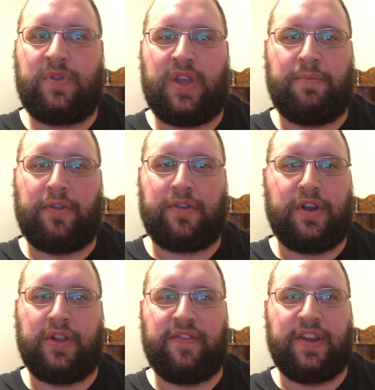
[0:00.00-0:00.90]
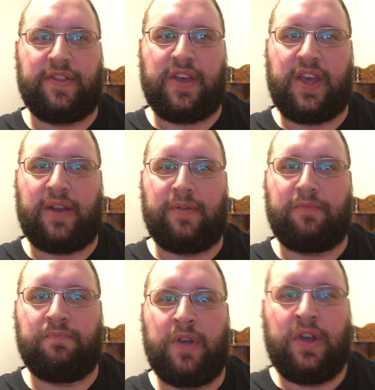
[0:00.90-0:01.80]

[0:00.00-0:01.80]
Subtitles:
I'm just going to leave it at that. I mean,